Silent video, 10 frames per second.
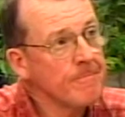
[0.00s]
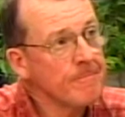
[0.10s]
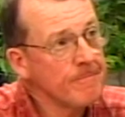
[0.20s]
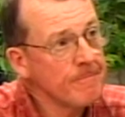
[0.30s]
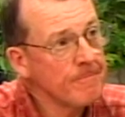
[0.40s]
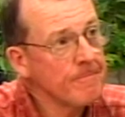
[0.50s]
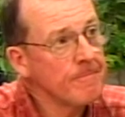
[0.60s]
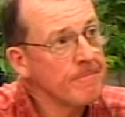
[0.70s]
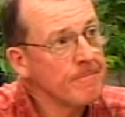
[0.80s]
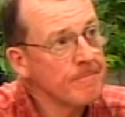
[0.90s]
and I can't remember if
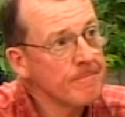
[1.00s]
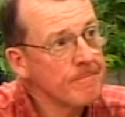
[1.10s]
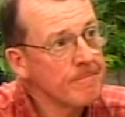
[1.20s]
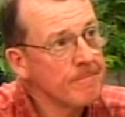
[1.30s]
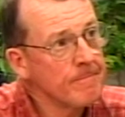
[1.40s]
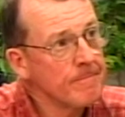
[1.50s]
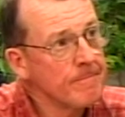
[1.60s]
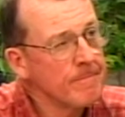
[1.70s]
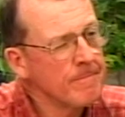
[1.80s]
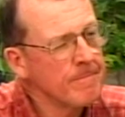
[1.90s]
that one went to Supreme
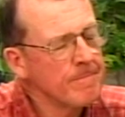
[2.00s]
Court or not,